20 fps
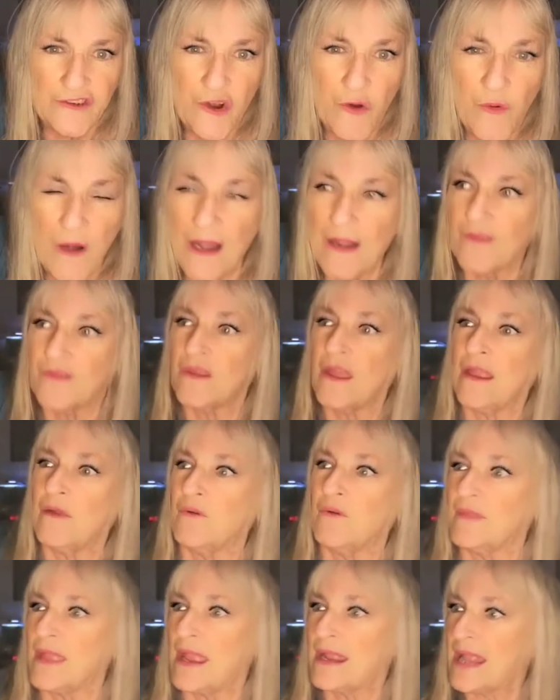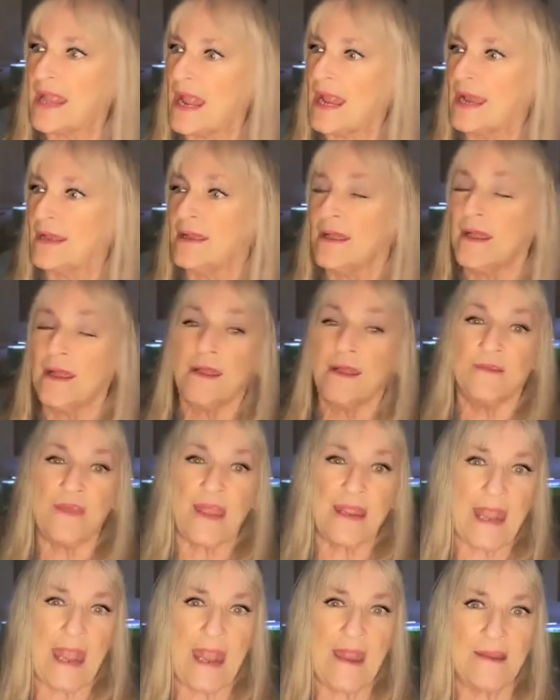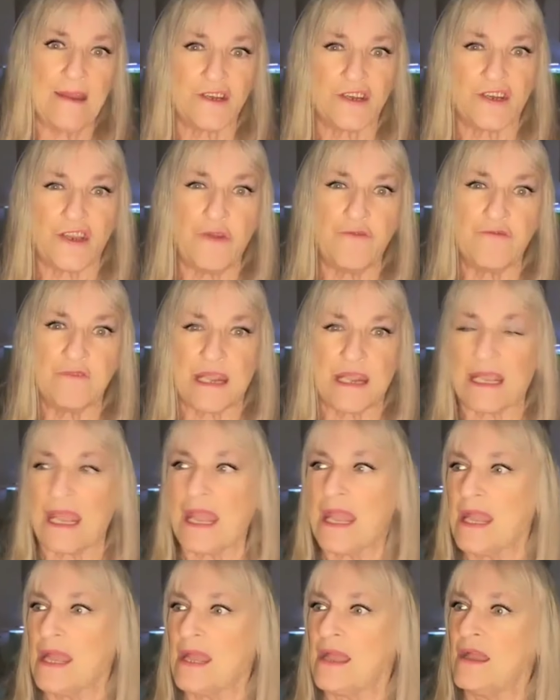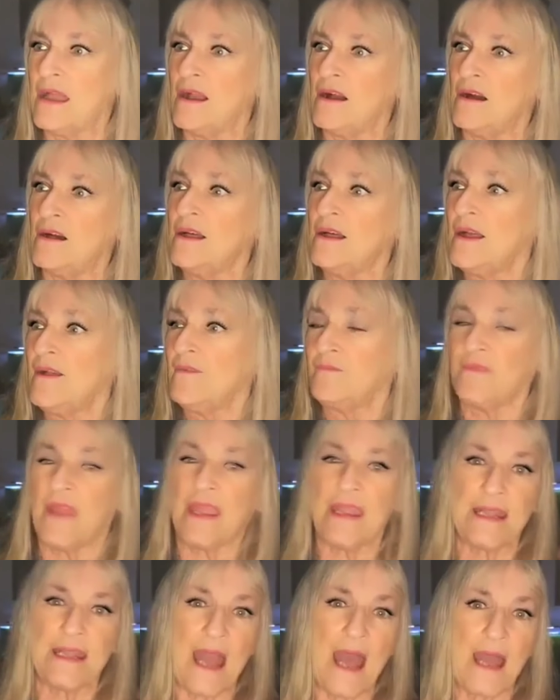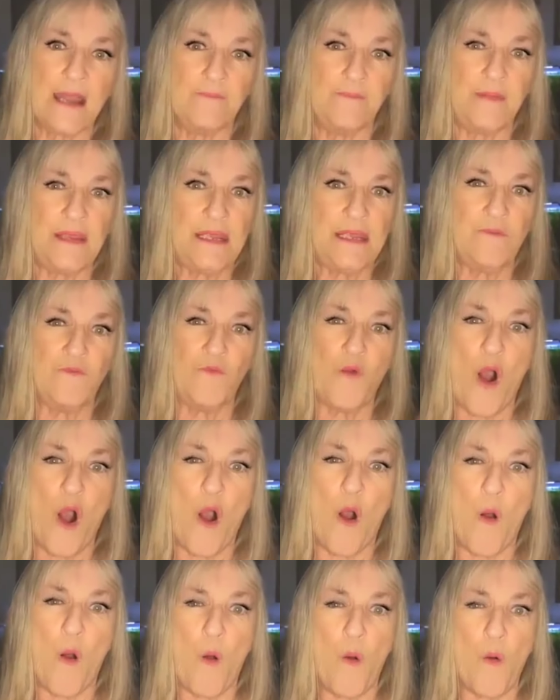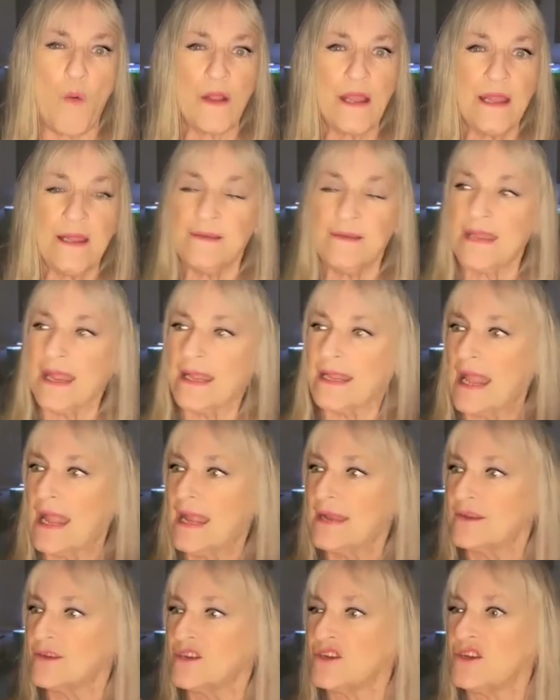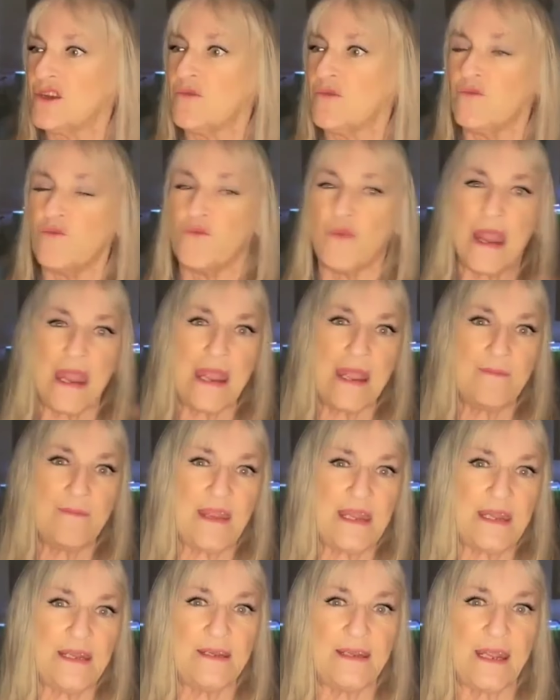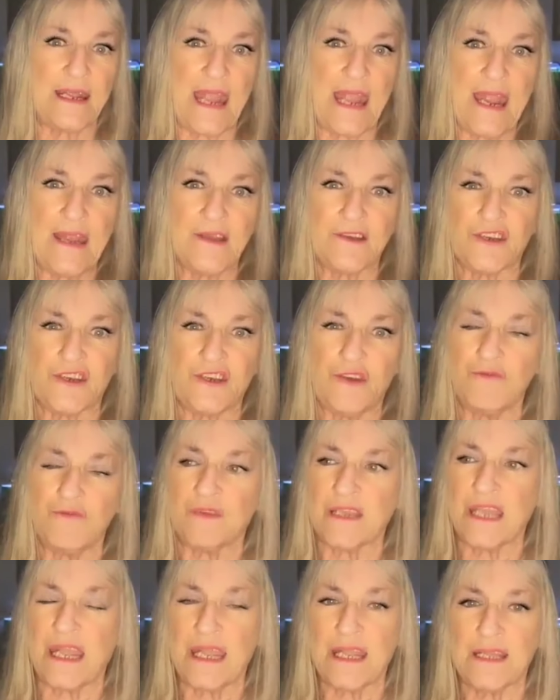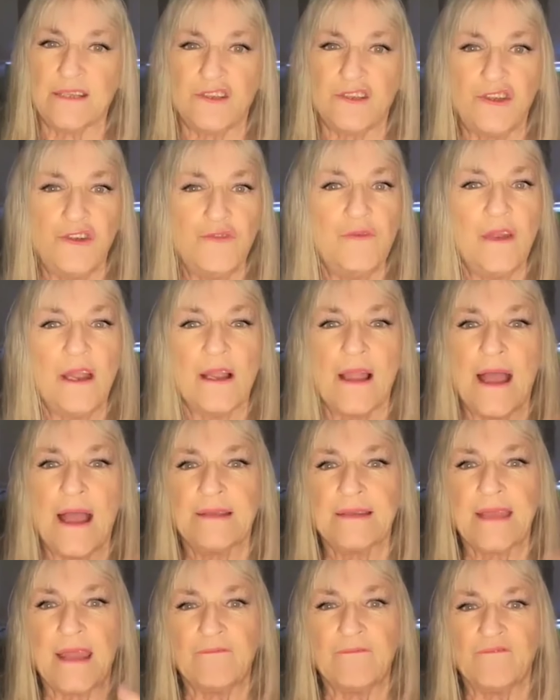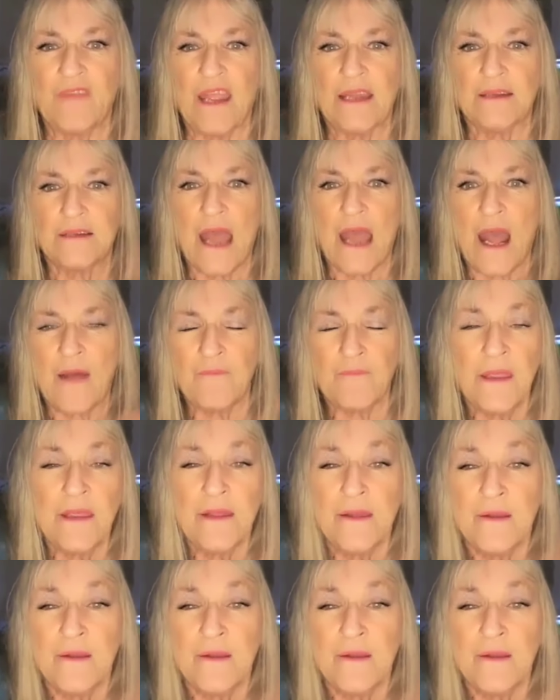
do anything when they can't shoot to kill, they gotta be woke, and they can't shoot women, and they can't shoot kids? Do you realize that in Vietnam?